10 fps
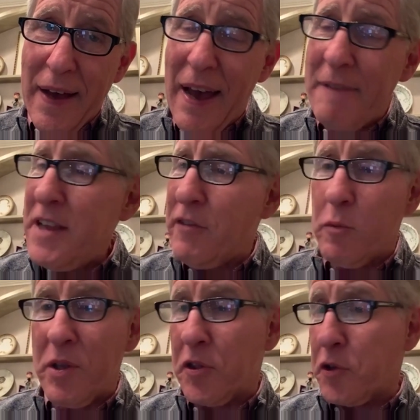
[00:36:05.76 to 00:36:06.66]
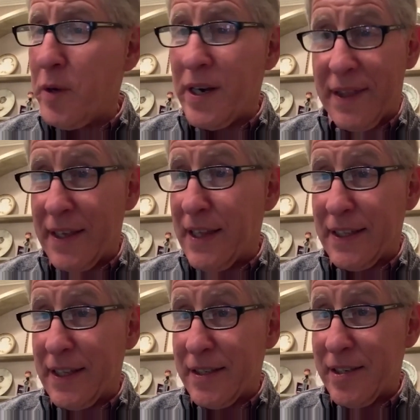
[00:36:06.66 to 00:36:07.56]
I've never been through anything like
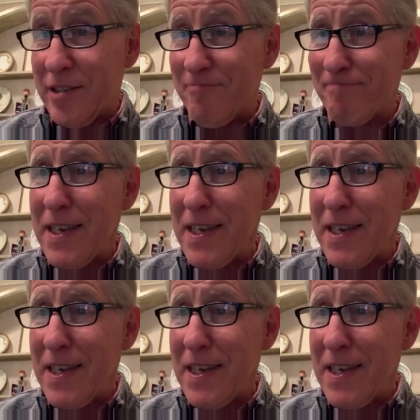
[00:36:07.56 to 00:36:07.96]
this,